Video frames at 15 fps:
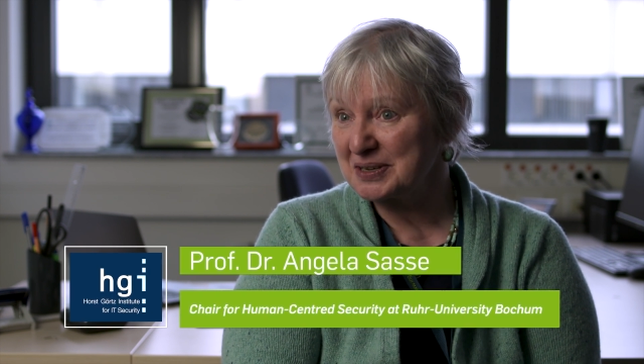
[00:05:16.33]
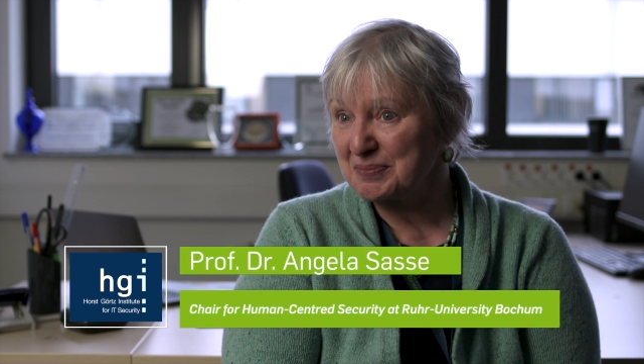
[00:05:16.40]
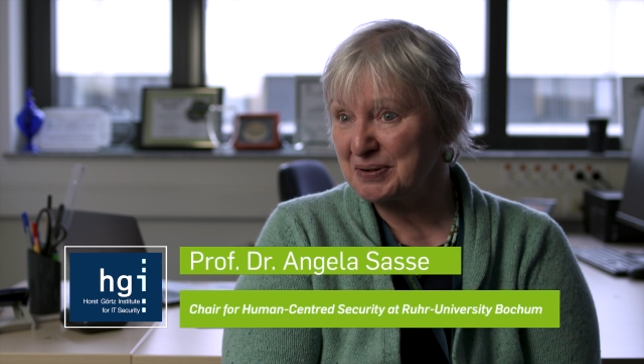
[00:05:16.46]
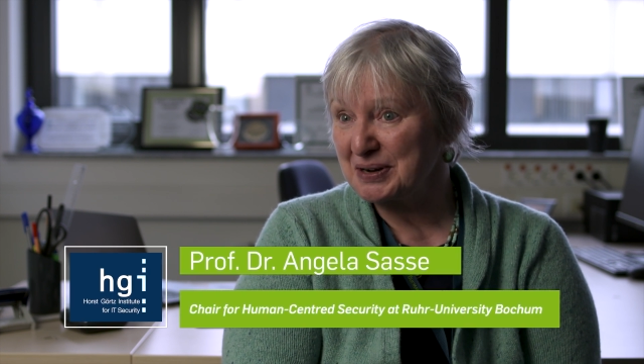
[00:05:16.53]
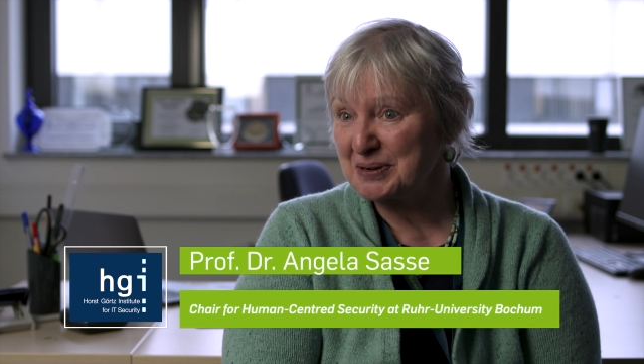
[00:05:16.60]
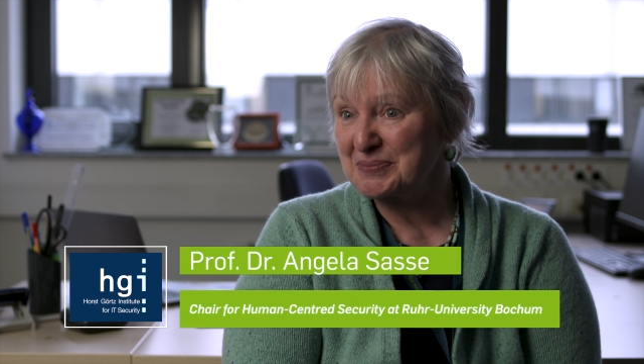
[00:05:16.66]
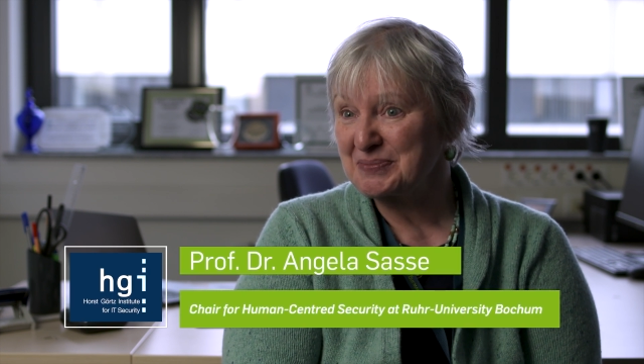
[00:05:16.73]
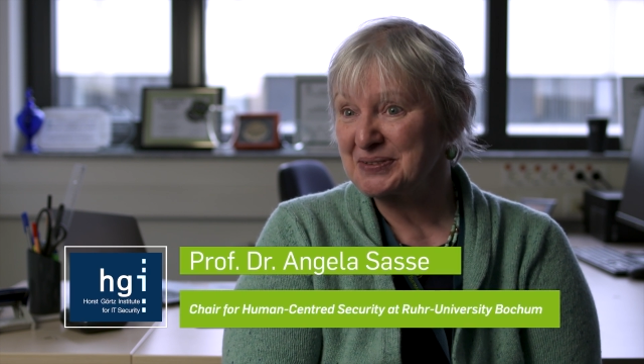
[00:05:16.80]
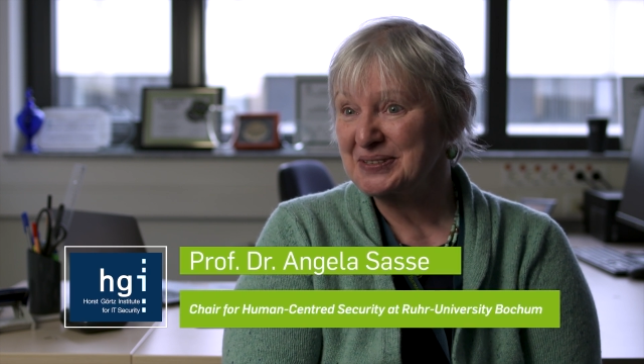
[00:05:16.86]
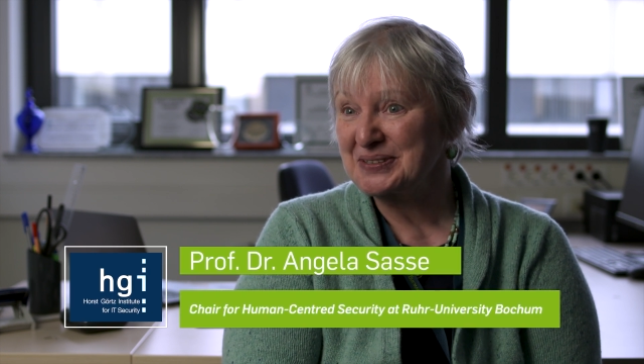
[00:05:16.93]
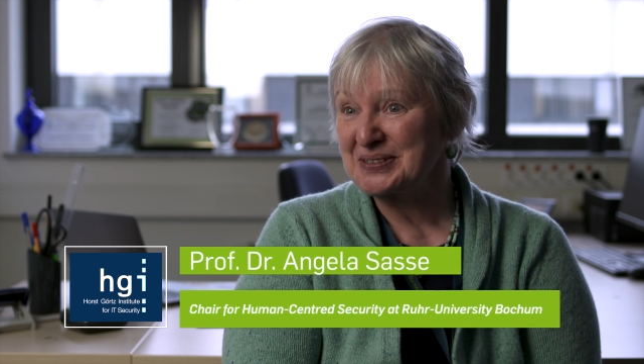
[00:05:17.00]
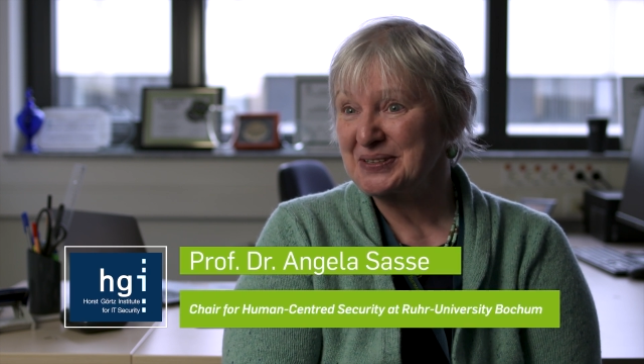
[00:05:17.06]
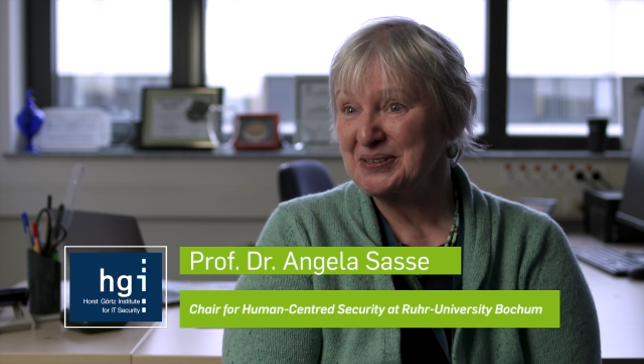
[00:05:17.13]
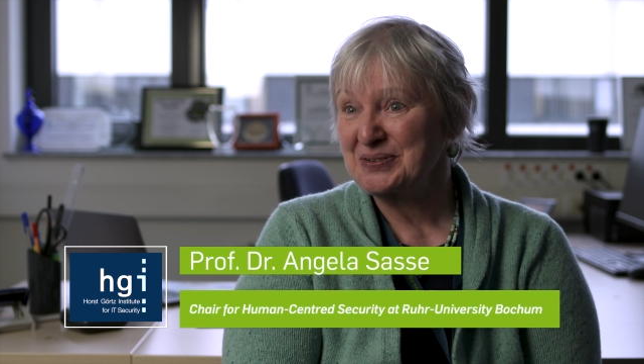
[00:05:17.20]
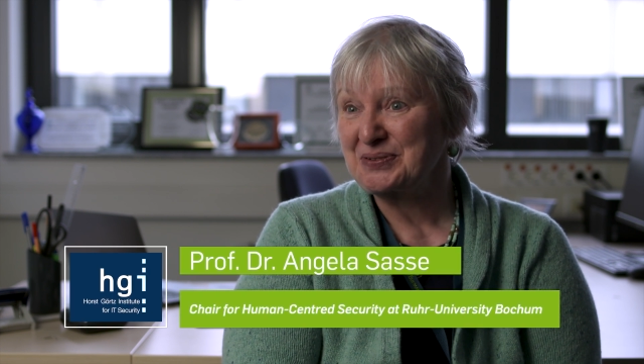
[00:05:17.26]

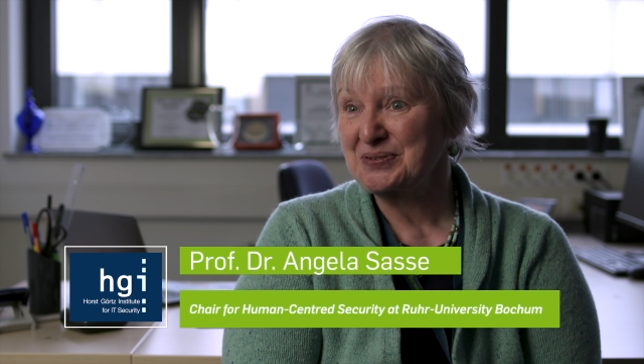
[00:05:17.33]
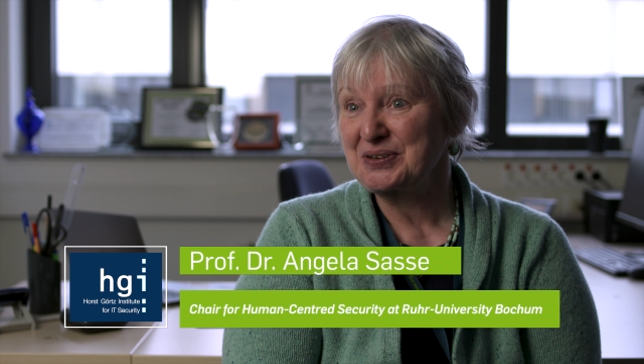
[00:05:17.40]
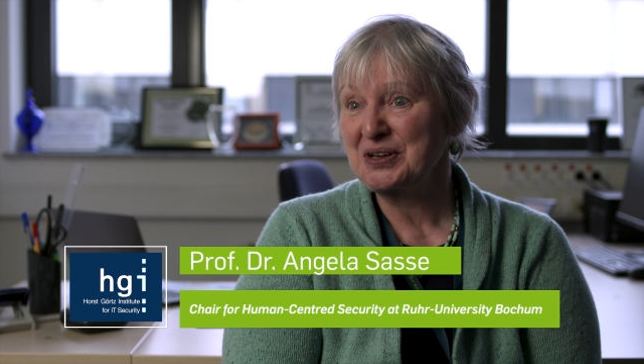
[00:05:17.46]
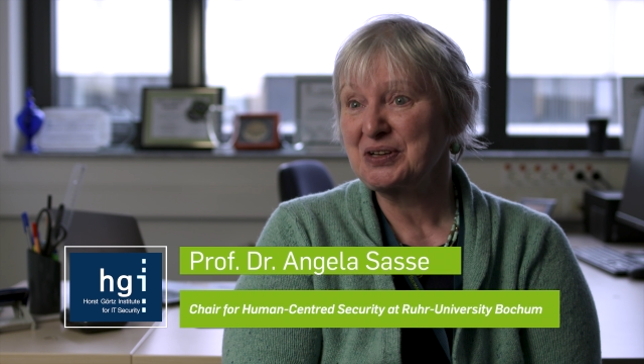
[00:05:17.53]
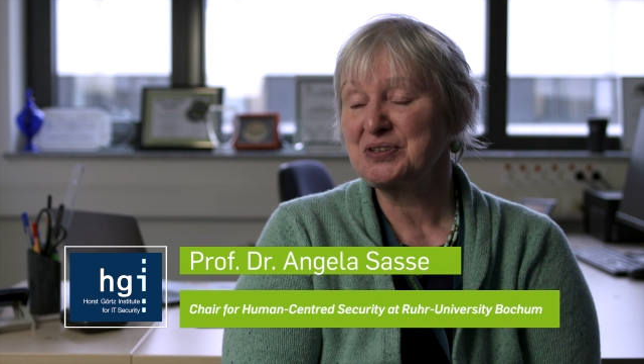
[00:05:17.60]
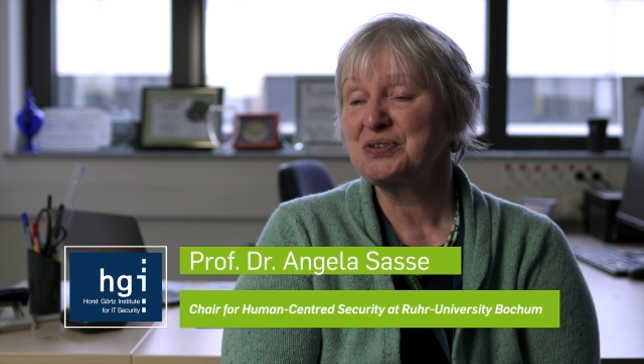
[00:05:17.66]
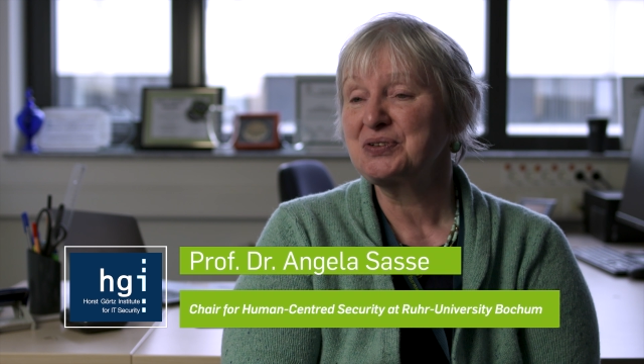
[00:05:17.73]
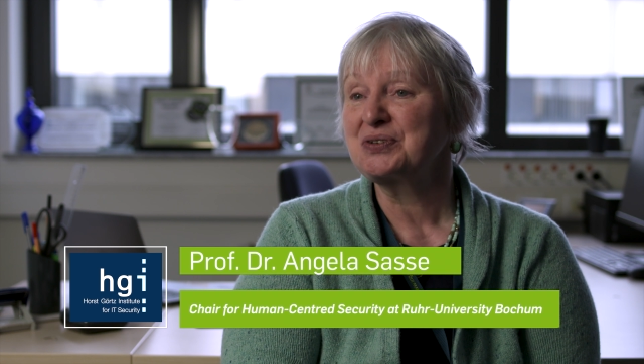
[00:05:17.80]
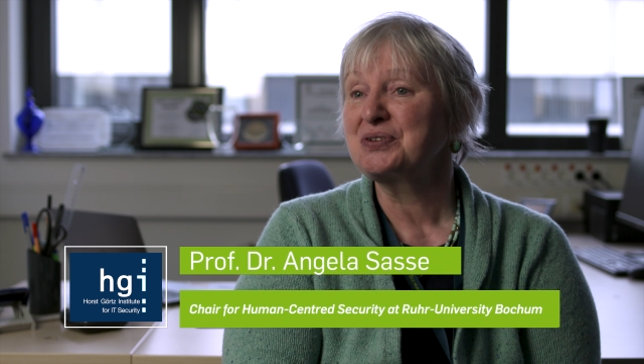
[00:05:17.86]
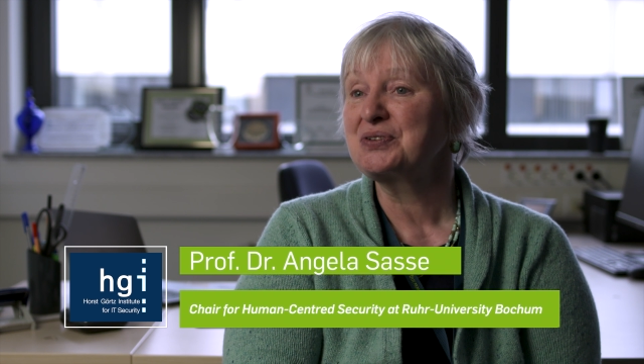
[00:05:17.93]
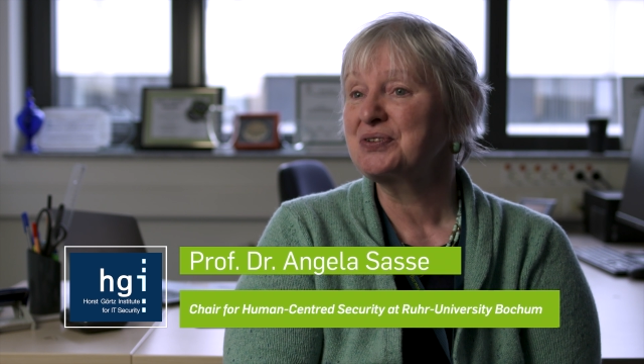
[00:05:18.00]
department in order to,